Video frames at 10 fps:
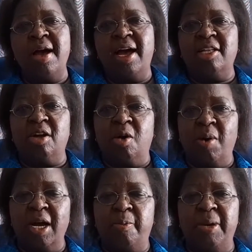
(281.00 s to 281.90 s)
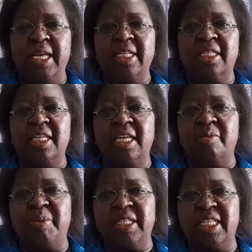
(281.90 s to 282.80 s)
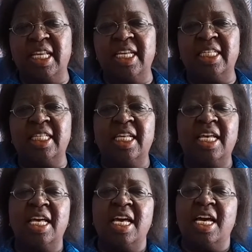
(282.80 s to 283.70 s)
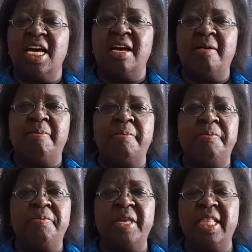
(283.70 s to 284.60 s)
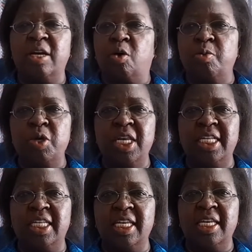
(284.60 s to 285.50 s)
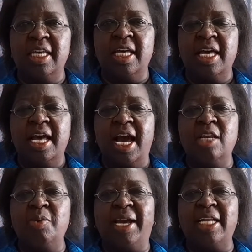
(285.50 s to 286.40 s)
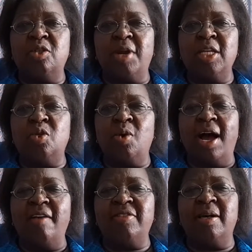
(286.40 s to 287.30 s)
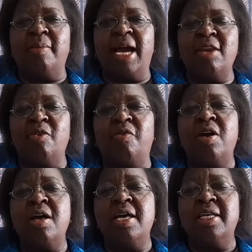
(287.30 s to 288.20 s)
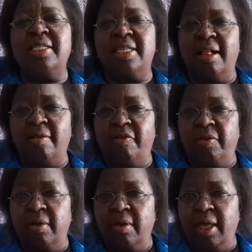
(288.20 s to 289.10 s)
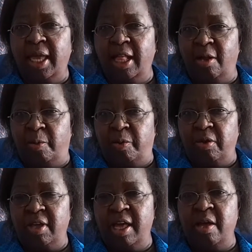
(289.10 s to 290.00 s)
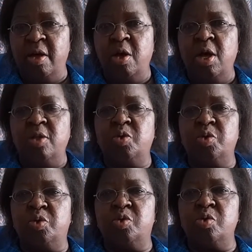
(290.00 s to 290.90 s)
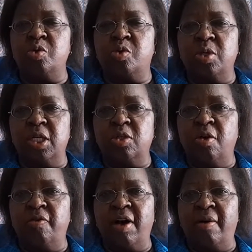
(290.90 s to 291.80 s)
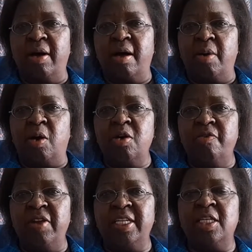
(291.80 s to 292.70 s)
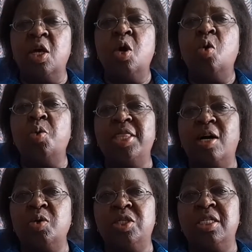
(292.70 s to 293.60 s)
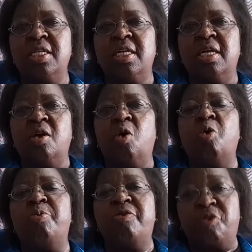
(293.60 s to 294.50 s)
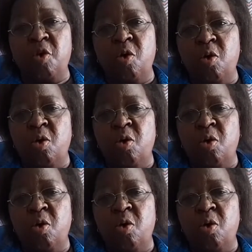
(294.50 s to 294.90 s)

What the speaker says: at our workplace, in business, in the community, and we can try to have some kind of self-help, yeah, to resolve our conflict without or before